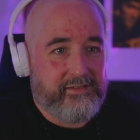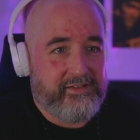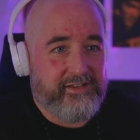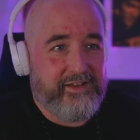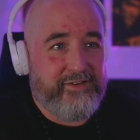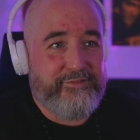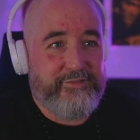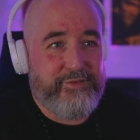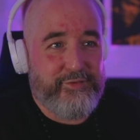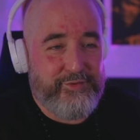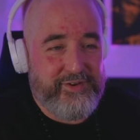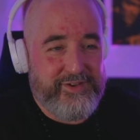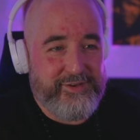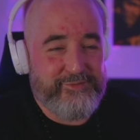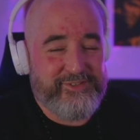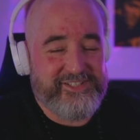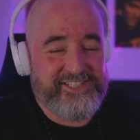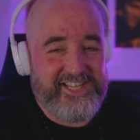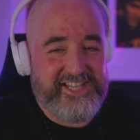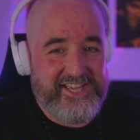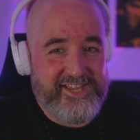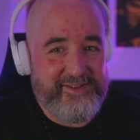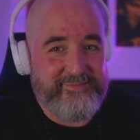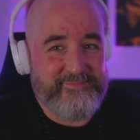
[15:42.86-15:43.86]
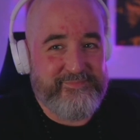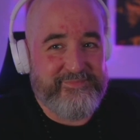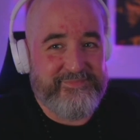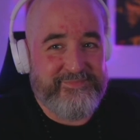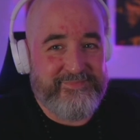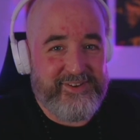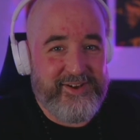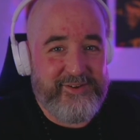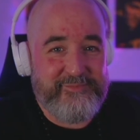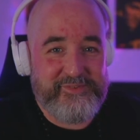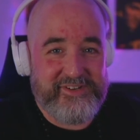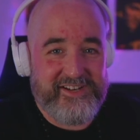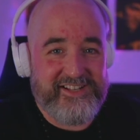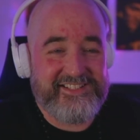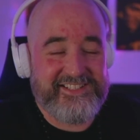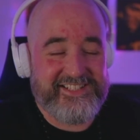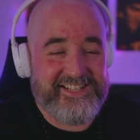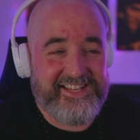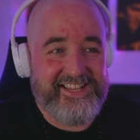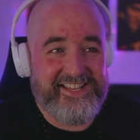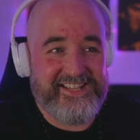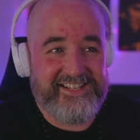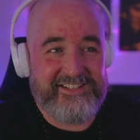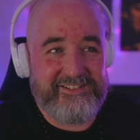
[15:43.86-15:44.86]
And I thought it was him. Like when I was
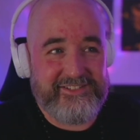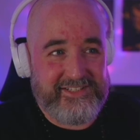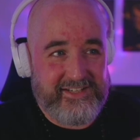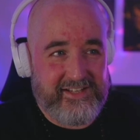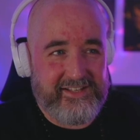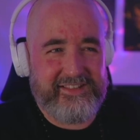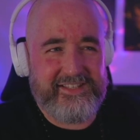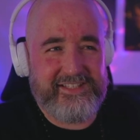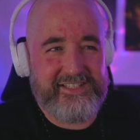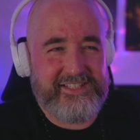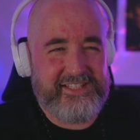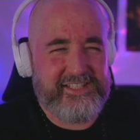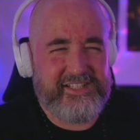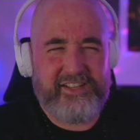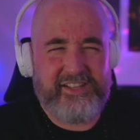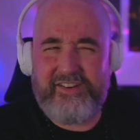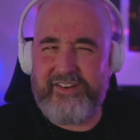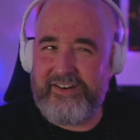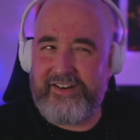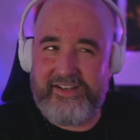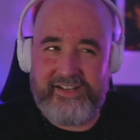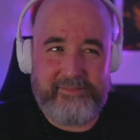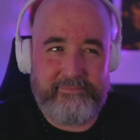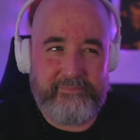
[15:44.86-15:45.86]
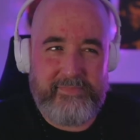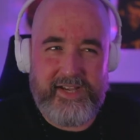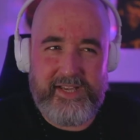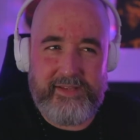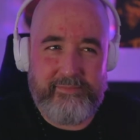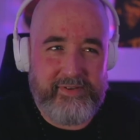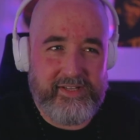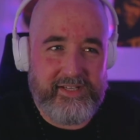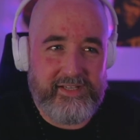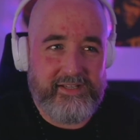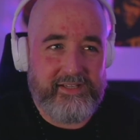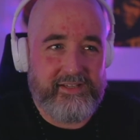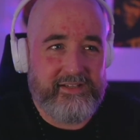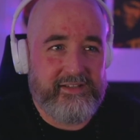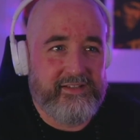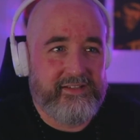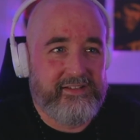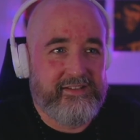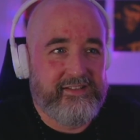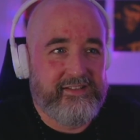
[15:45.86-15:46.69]
a kid, I was like, this is the guy, maybe.